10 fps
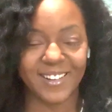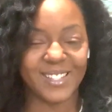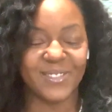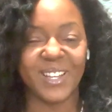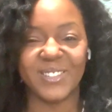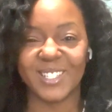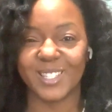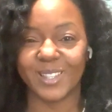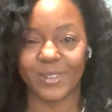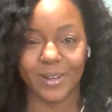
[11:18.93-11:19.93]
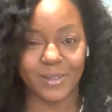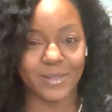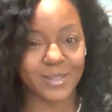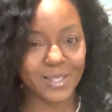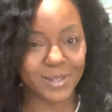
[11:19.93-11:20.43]
are sometimes just
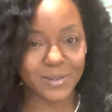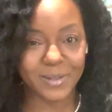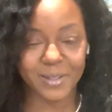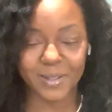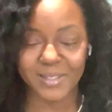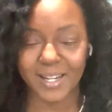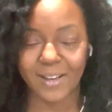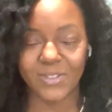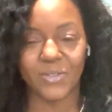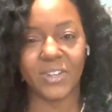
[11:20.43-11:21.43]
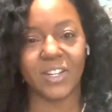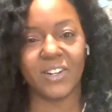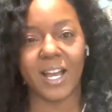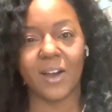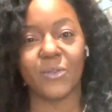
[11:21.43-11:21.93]
thrown to the wolves and have to figure
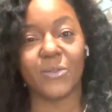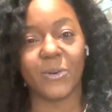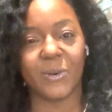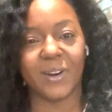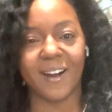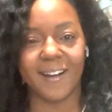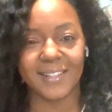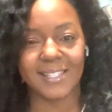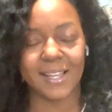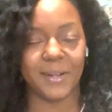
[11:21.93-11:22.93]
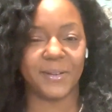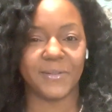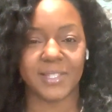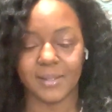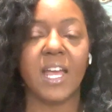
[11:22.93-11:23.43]
it out for ourselves.